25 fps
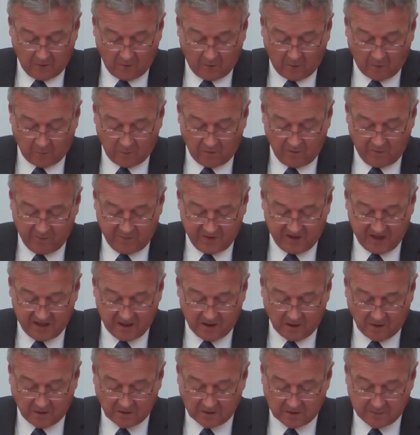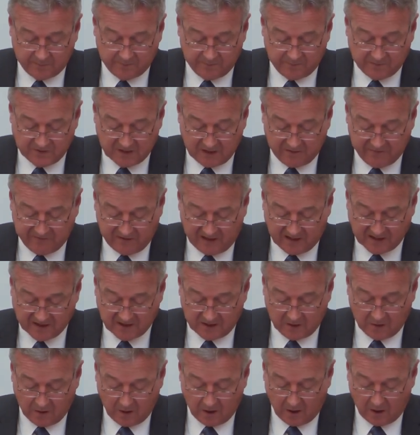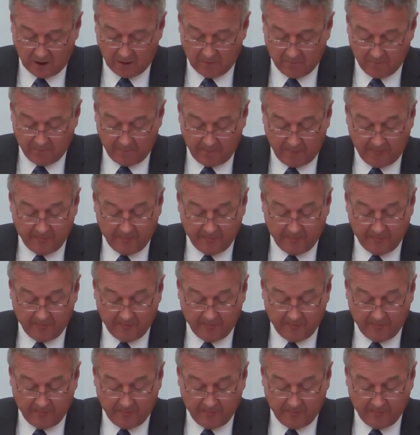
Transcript: or repealed. So far, so good.